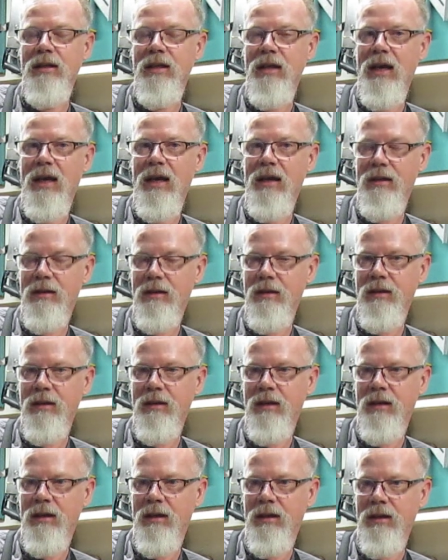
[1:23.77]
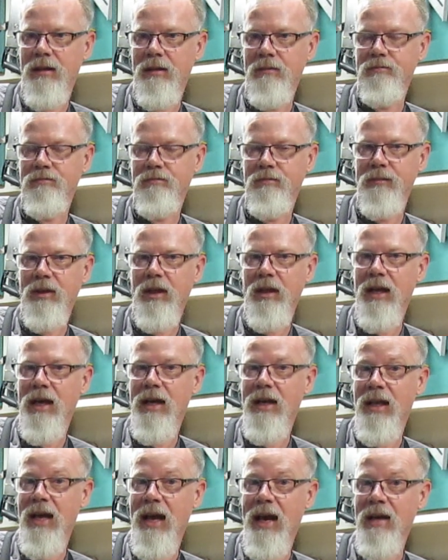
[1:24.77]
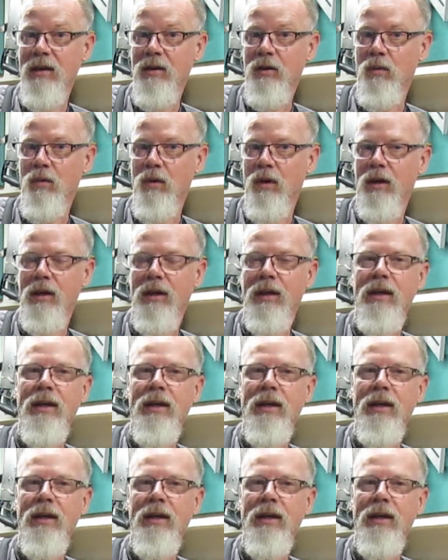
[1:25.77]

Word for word: the, uh, a lot of the handle work.